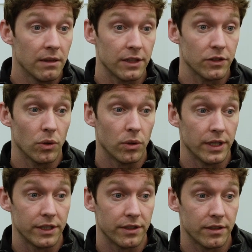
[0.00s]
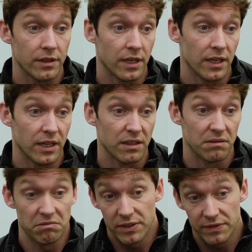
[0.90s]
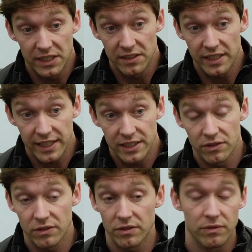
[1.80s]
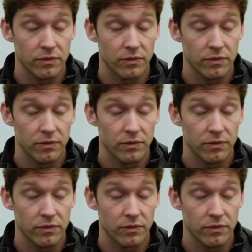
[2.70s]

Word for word: let's call it uh, fifteen seconds,